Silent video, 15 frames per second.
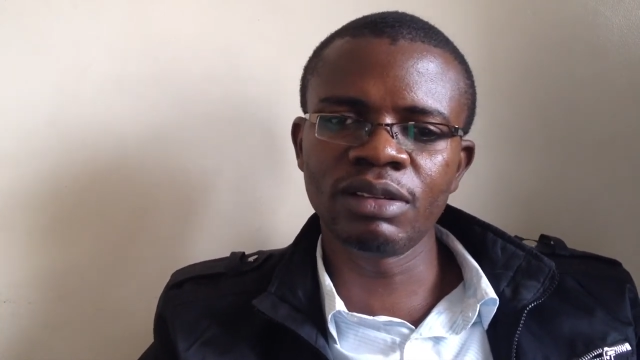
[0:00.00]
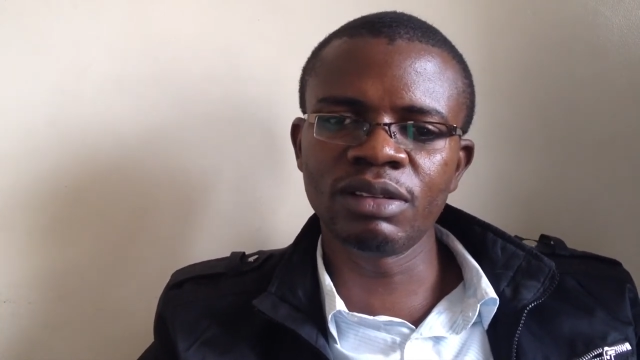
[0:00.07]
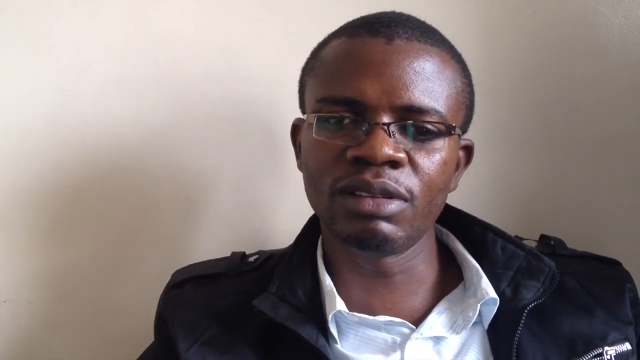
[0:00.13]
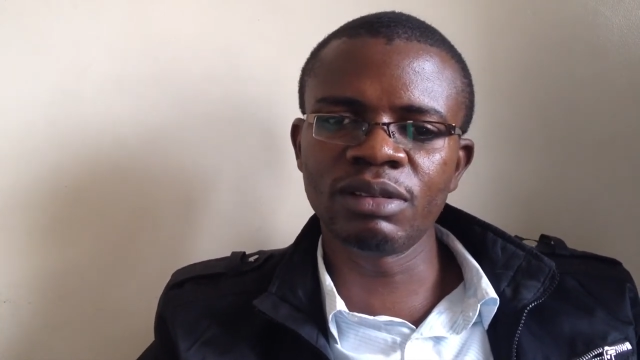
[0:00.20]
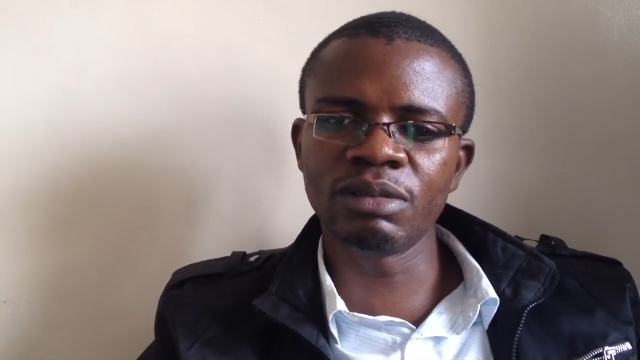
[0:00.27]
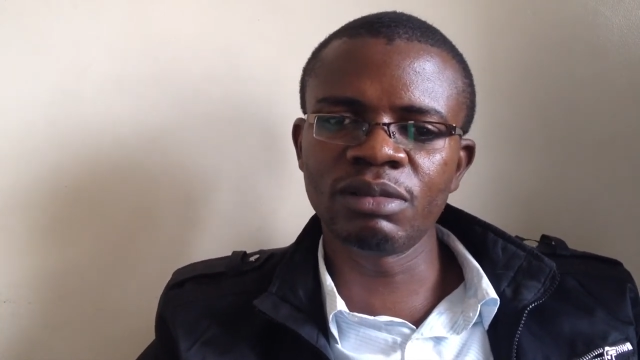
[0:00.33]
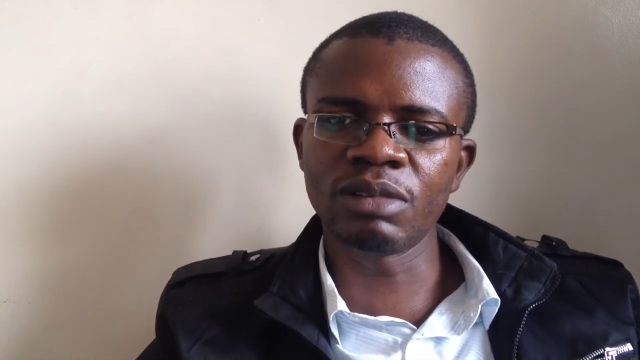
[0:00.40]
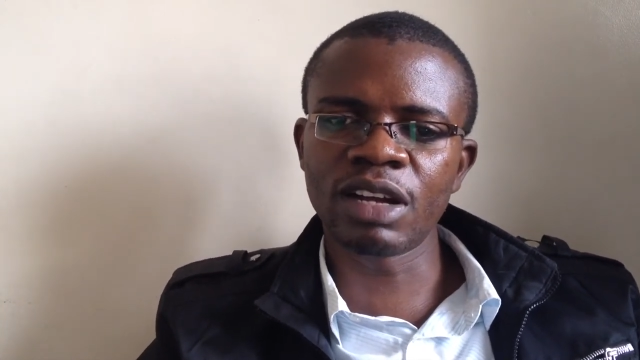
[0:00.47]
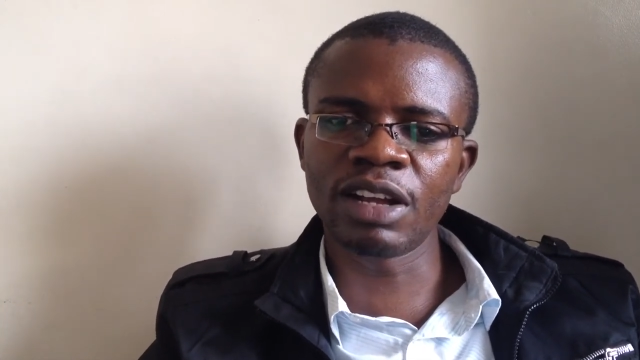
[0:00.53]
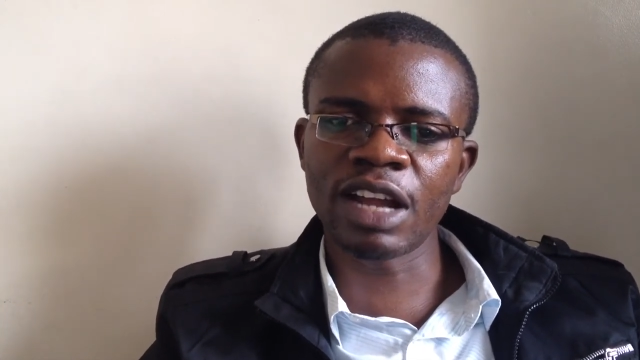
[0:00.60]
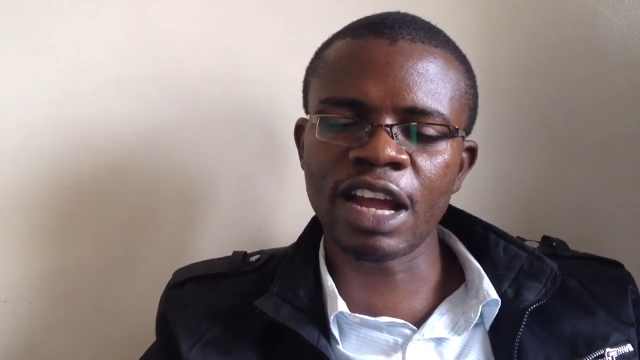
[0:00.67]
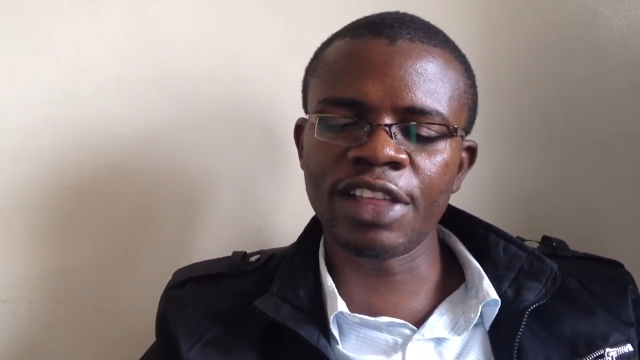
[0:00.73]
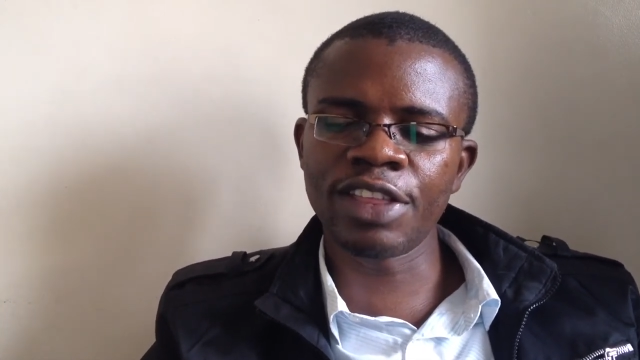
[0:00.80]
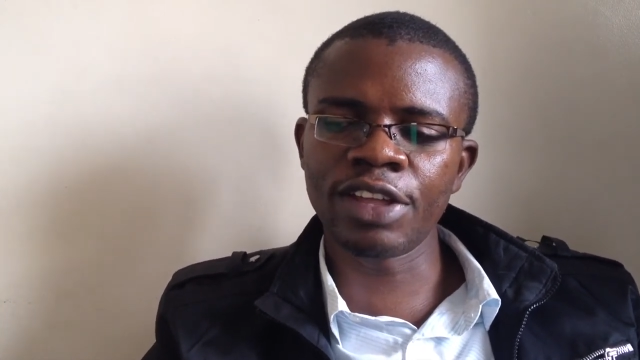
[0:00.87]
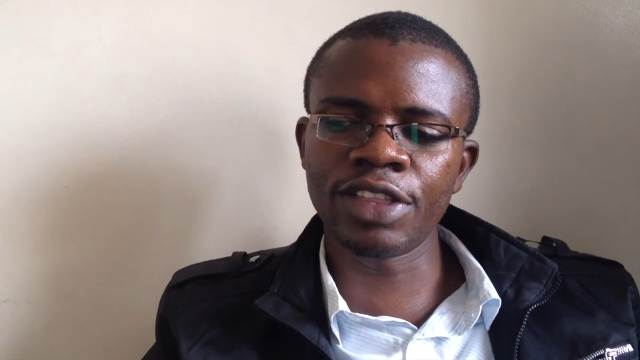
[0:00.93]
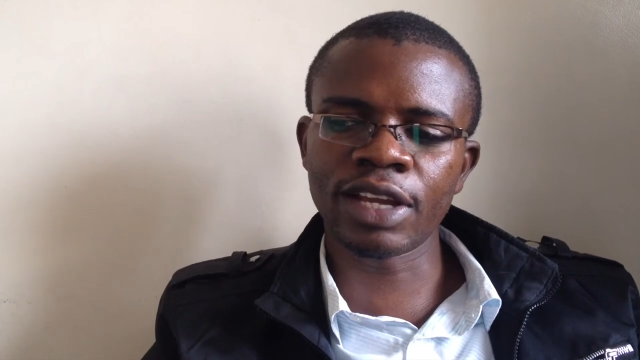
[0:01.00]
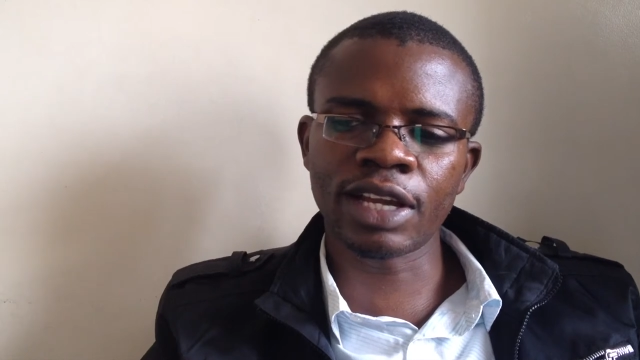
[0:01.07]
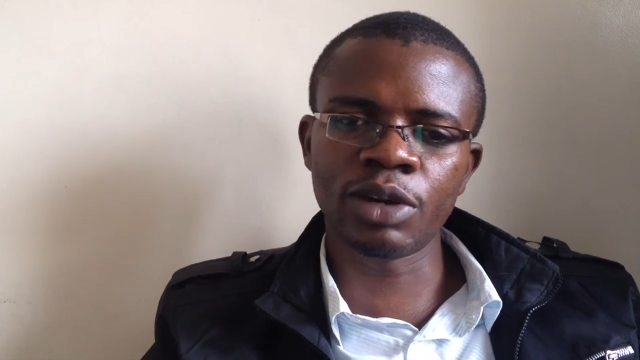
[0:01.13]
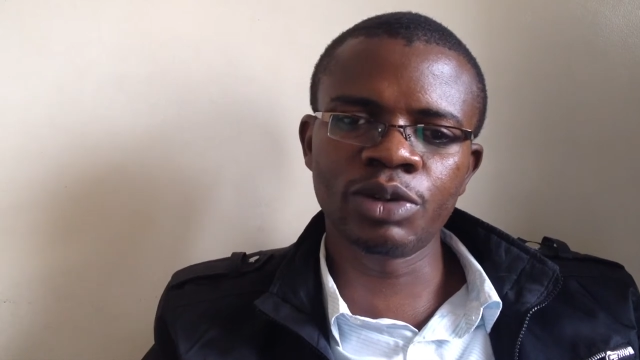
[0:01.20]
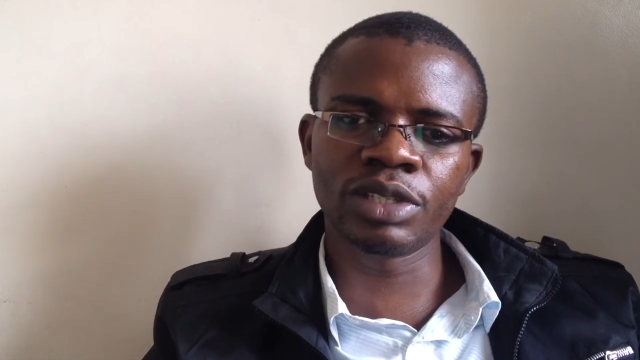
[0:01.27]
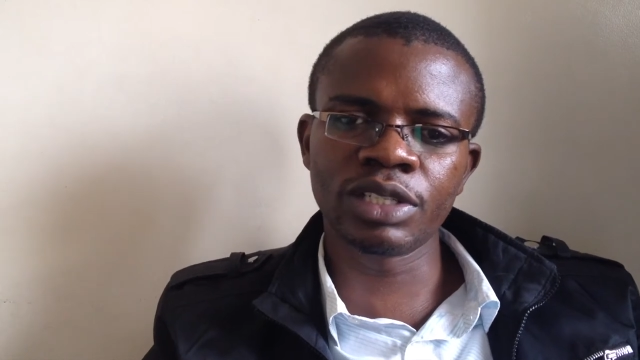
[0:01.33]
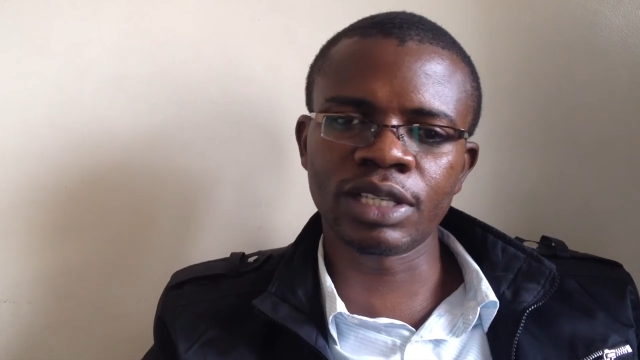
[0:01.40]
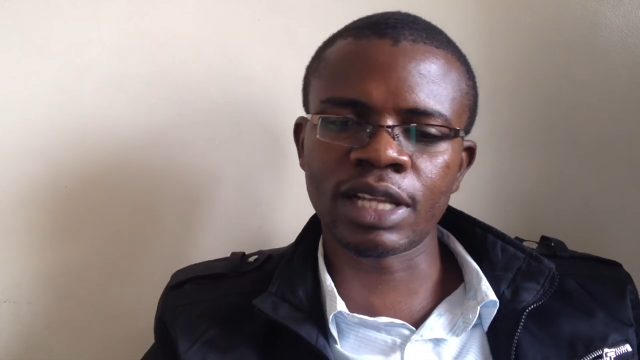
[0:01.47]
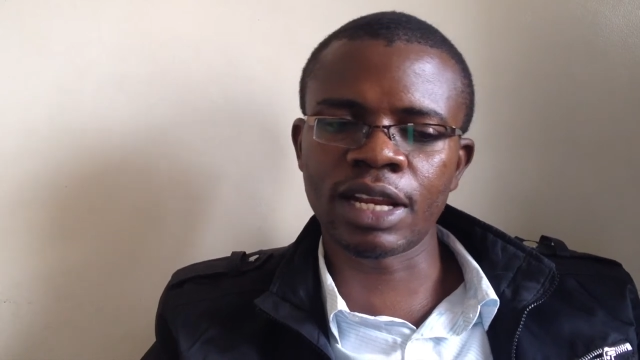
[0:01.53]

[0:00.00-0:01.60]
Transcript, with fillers: uh, other countries